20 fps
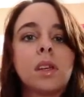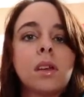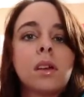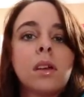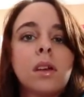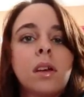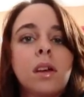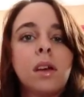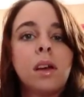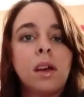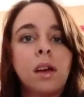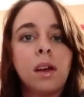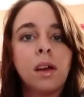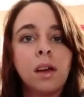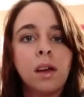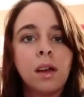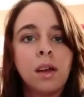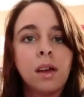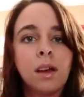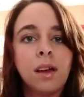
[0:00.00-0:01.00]

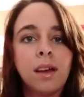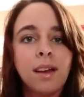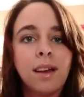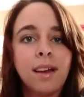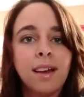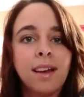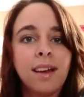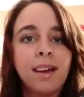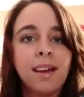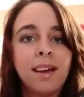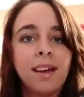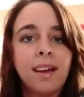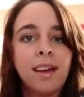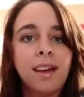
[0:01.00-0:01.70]
[no speech]